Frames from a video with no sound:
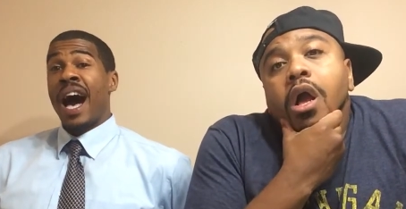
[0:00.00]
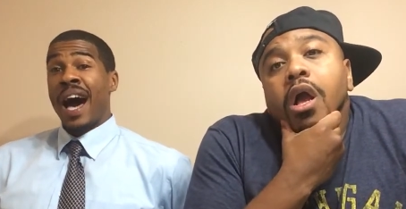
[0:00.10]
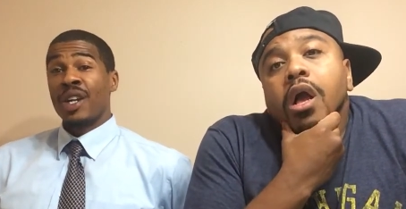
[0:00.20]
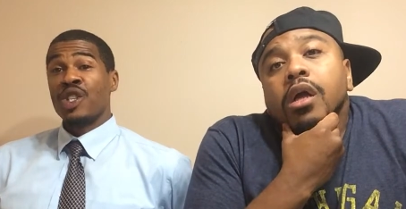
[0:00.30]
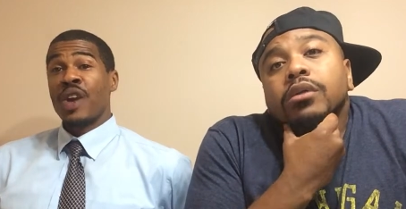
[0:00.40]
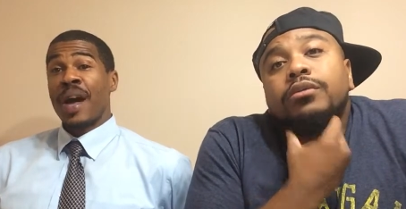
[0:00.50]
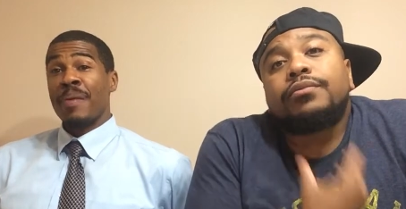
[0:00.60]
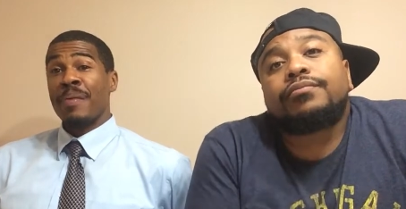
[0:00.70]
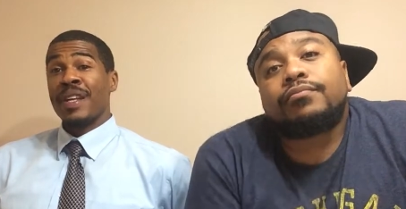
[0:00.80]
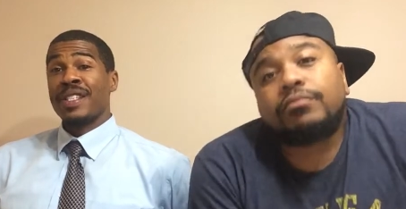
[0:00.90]
Speaker 1: Outer Drive
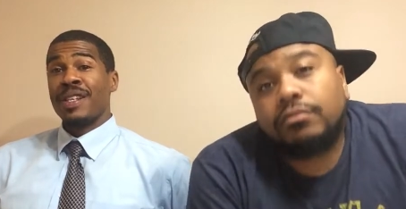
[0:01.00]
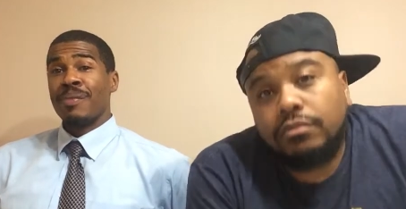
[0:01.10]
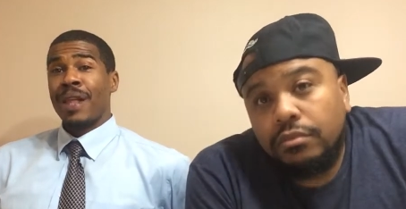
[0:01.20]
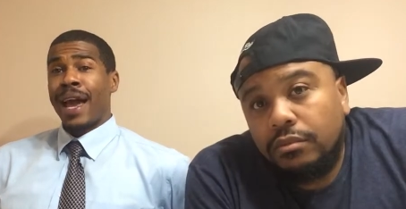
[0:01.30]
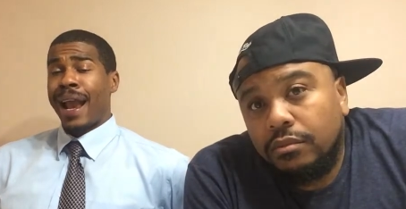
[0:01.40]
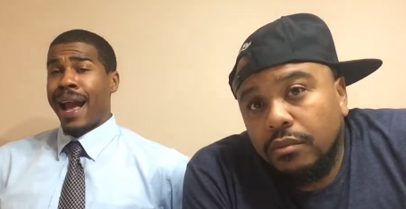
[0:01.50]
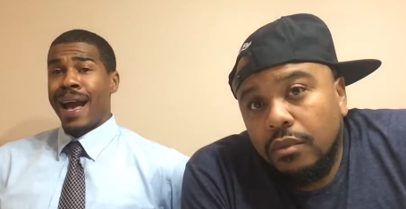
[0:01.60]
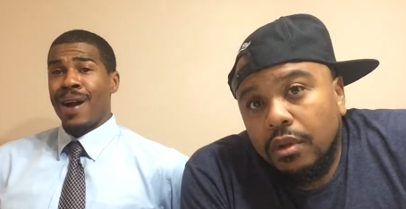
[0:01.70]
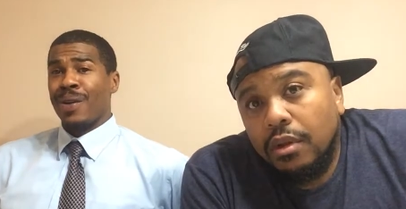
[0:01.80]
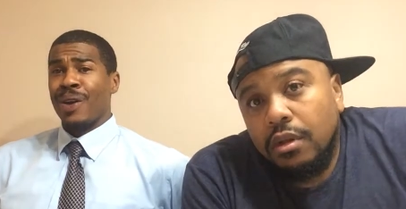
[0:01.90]
and messed up like
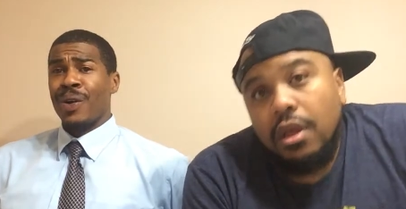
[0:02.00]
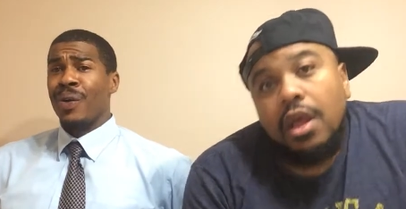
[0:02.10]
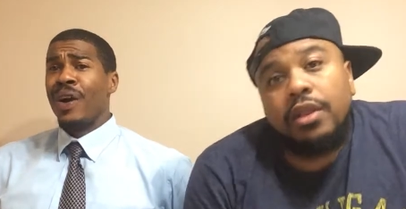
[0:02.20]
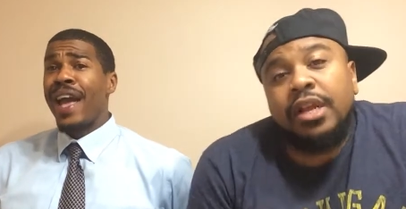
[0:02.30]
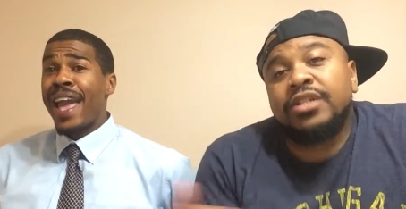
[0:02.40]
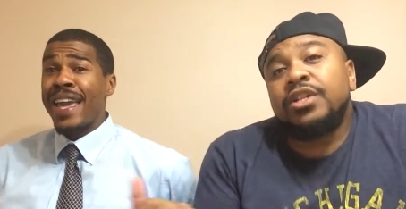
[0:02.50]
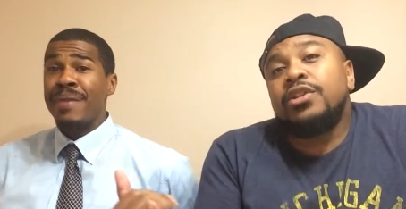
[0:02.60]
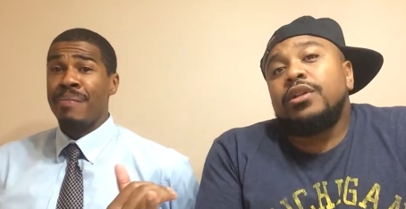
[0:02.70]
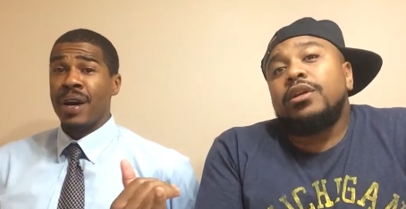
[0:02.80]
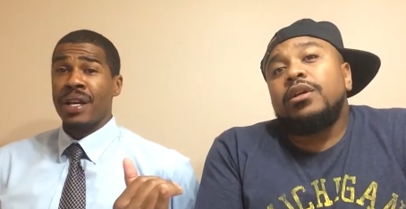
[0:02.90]
I don't know there's
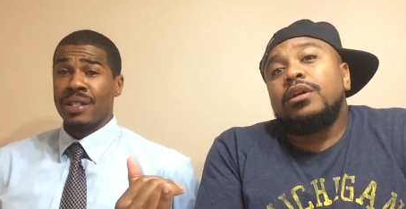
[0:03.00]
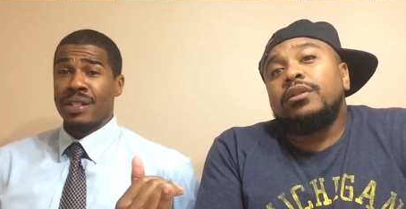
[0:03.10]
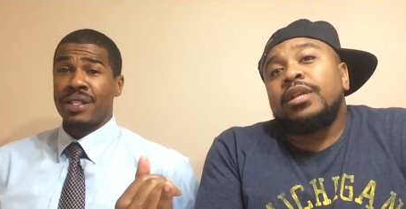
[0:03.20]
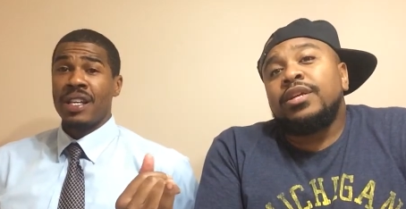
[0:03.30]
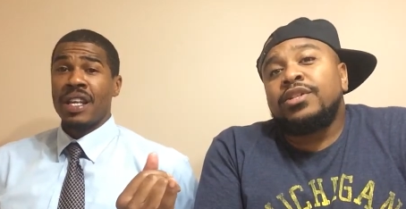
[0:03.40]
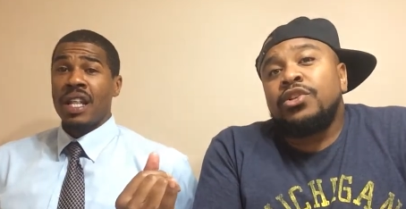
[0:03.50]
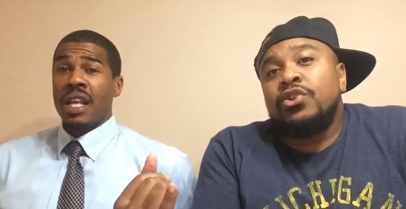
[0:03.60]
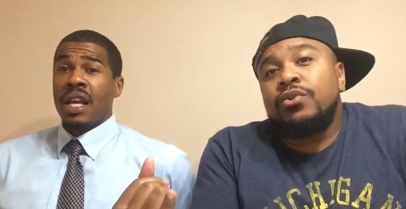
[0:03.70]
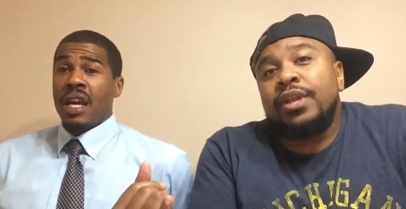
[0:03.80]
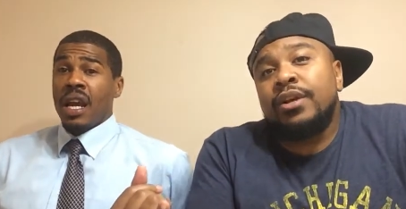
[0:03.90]
eight a, months.
Speaker 2: There's
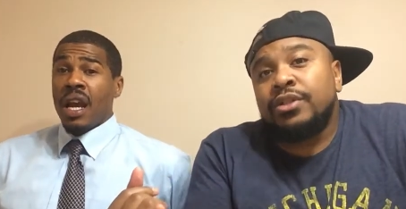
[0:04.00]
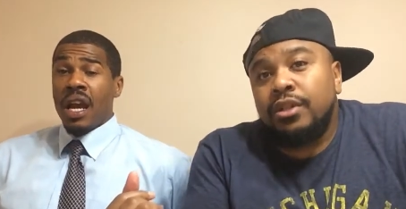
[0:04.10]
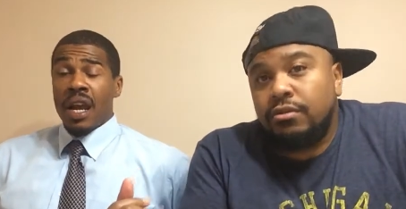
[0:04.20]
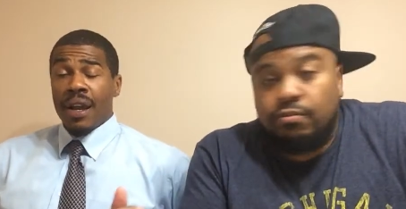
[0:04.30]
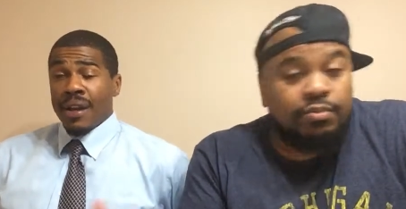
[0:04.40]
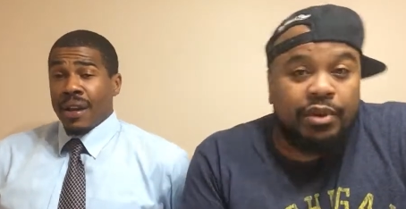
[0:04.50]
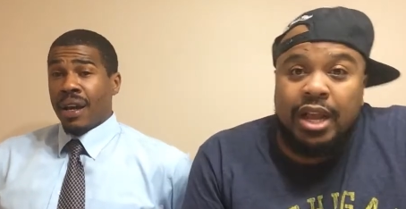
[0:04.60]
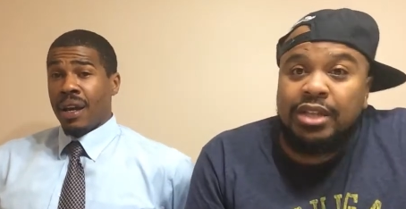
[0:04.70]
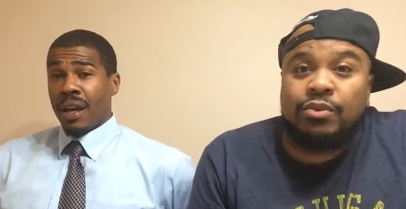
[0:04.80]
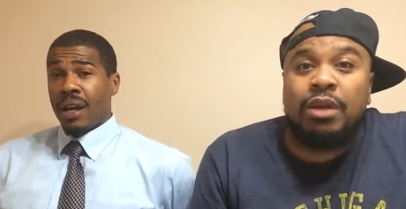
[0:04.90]
a there's a, well
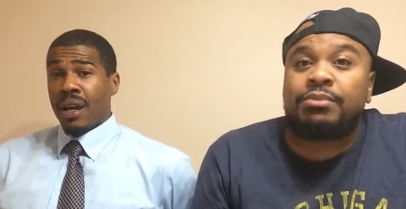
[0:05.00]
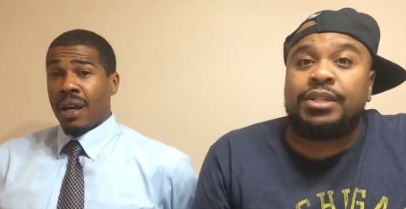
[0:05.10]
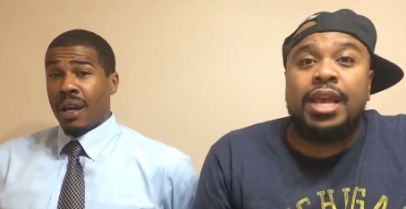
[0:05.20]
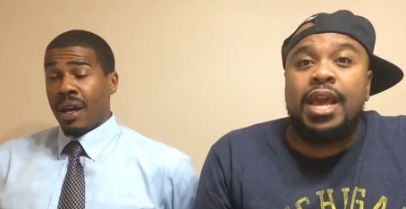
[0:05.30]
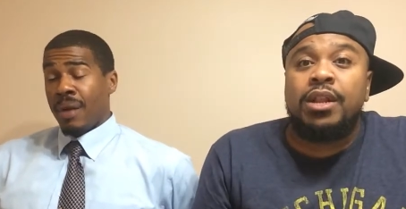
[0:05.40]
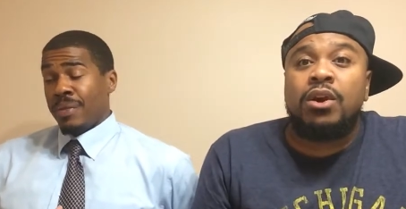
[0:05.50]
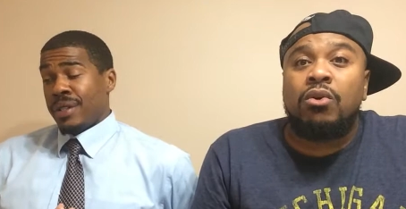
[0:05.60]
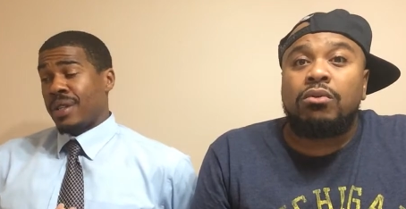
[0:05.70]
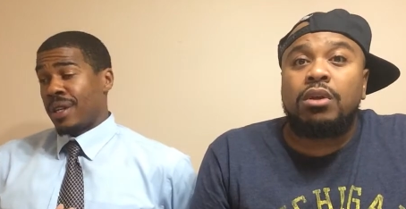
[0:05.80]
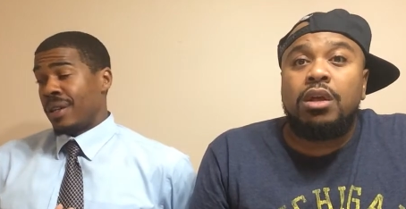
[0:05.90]
that's what I'm saying I'm though.
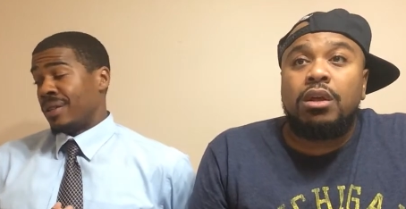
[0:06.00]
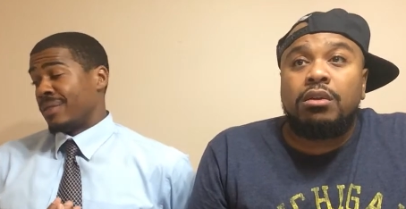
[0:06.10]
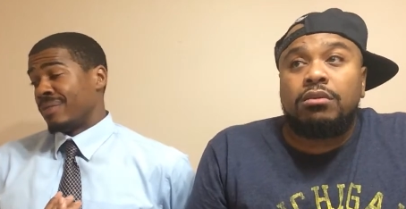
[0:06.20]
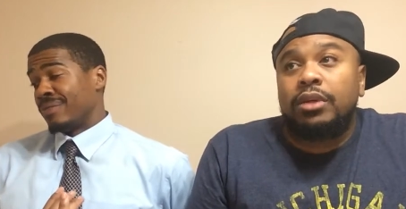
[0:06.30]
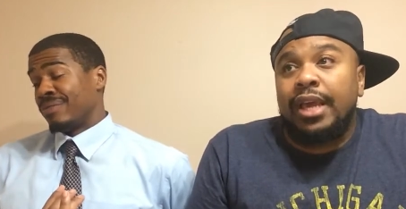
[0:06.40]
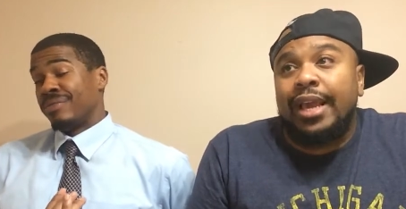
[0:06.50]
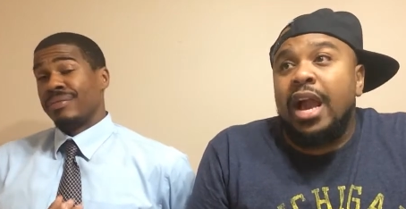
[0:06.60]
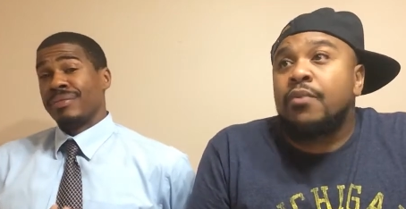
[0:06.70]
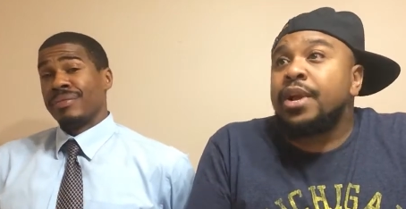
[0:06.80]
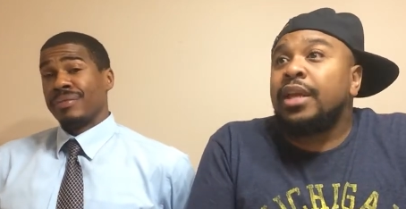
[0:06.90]
Saying. He
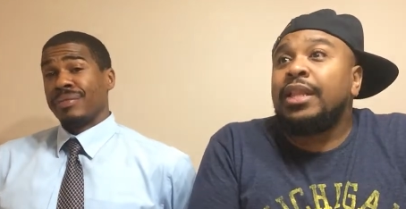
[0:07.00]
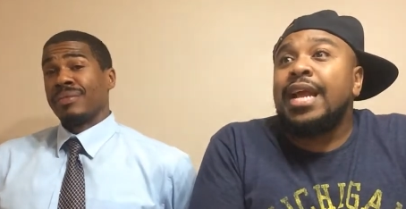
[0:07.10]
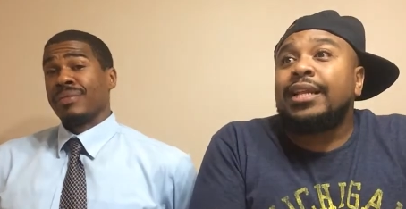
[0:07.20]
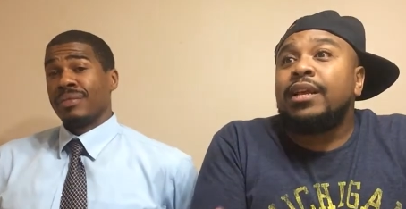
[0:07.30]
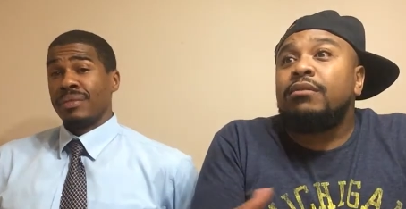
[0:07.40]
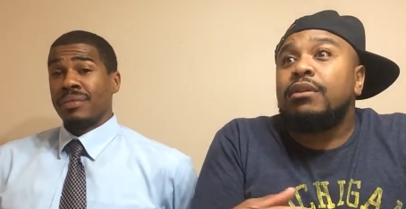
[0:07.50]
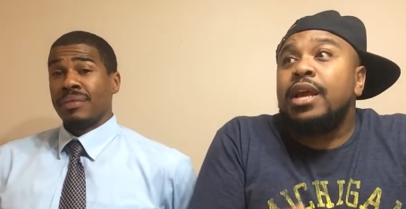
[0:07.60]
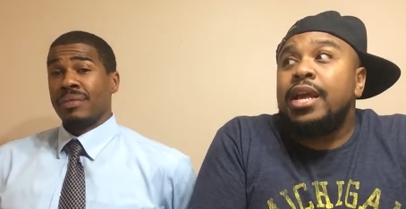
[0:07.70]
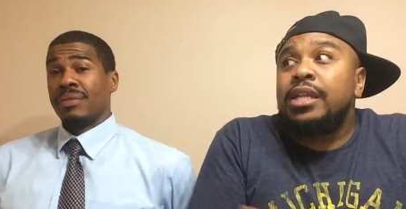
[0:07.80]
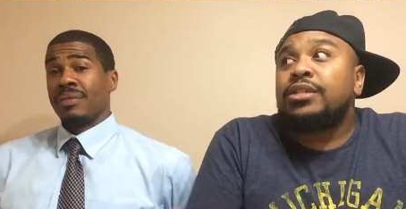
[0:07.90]
got reelected
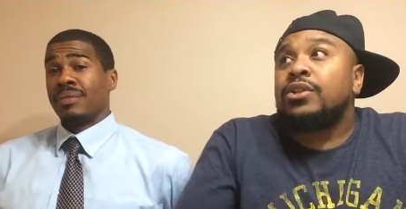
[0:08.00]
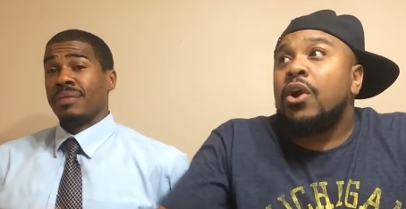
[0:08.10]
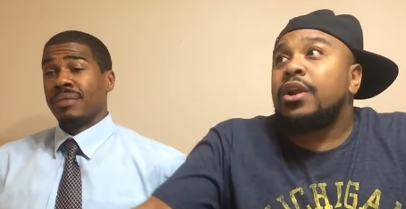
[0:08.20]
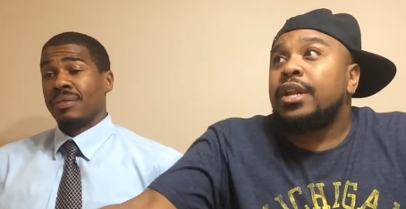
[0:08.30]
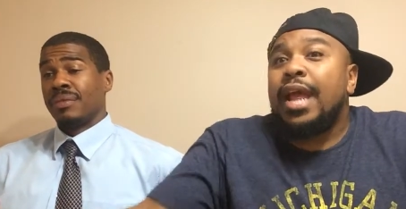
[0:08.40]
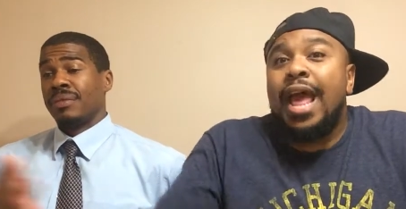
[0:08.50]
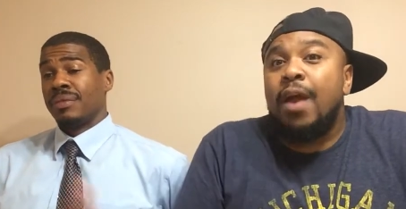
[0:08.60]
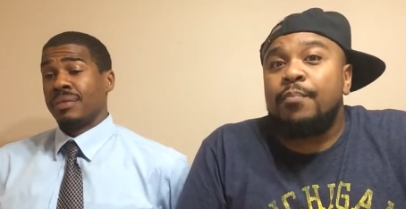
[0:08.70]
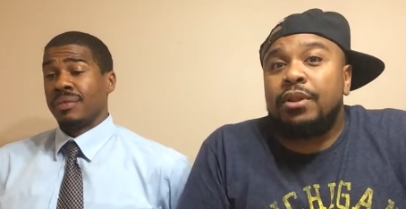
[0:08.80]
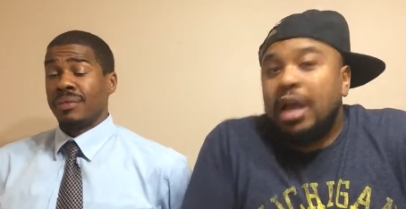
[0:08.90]
and it started to
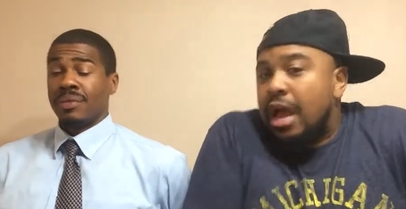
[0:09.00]
happen.